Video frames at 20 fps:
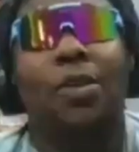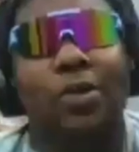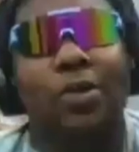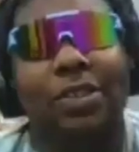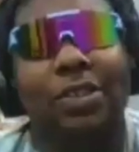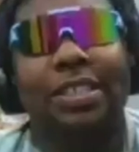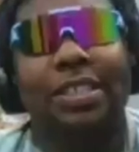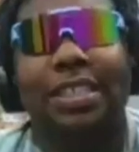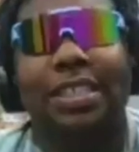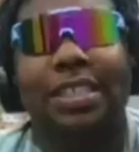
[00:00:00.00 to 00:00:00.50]
Um,
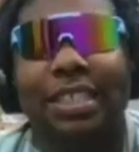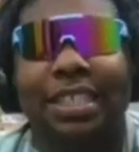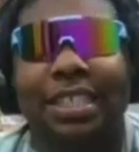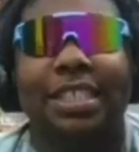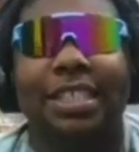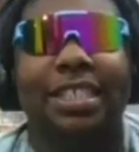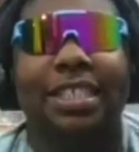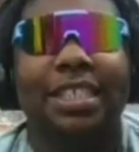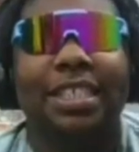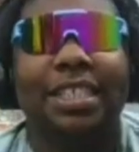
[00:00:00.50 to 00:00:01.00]
my
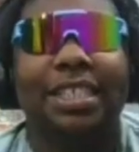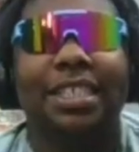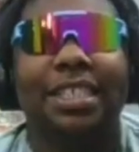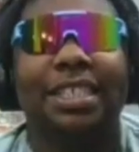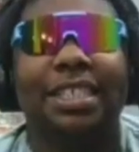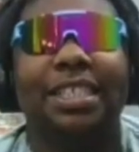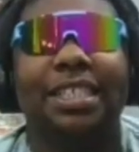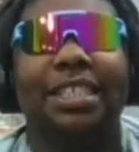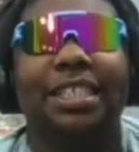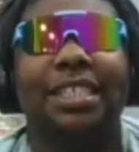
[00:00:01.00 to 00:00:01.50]
pop,
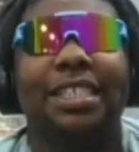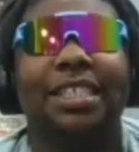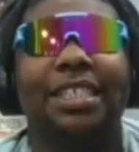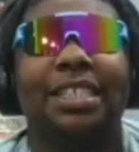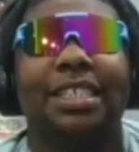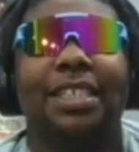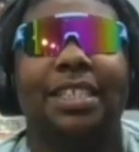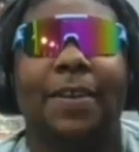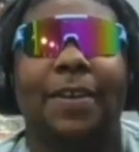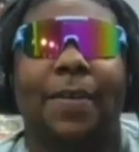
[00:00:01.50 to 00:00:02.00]

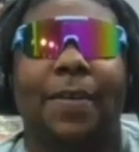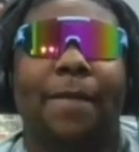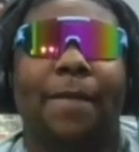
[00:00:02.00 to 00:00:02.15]
uh,